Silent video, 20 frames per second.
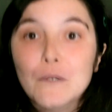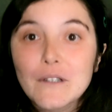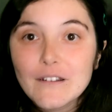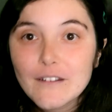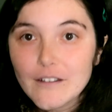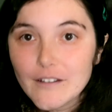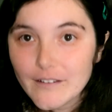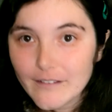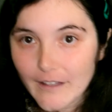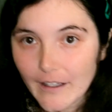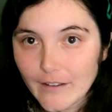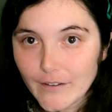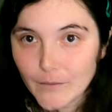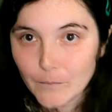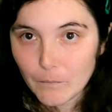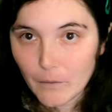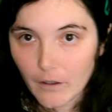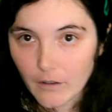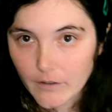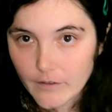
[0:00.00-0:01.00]
in this
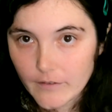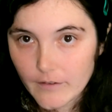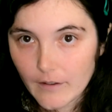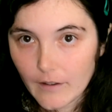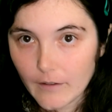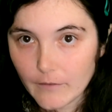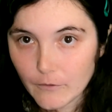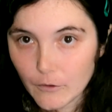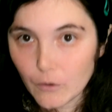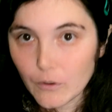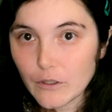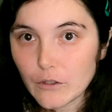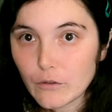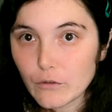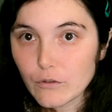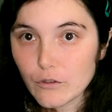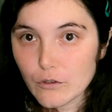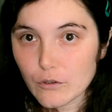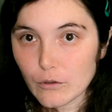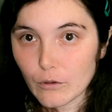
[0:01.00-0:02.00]
next part, I'm going
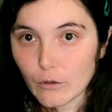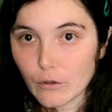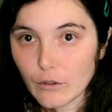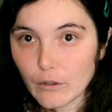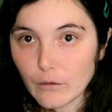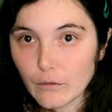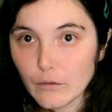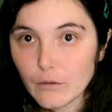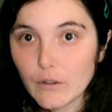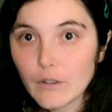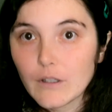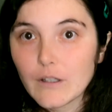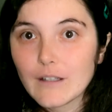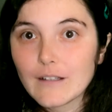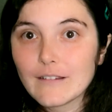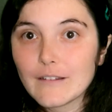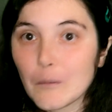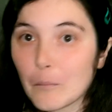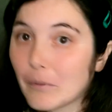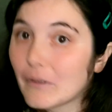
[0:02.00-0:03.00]
to show you
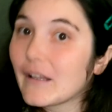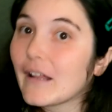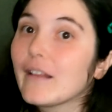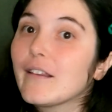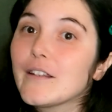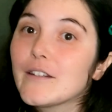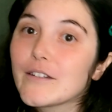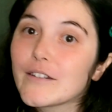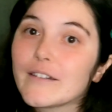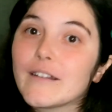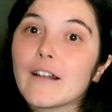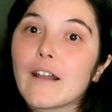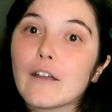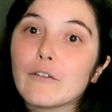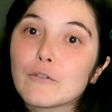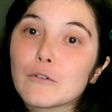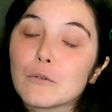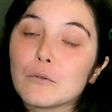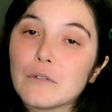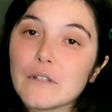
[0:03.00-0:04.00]
the playlists that
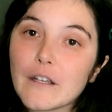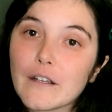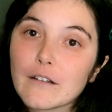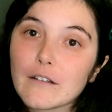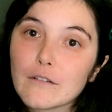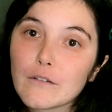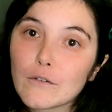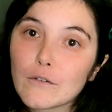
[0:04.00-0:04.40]
I've created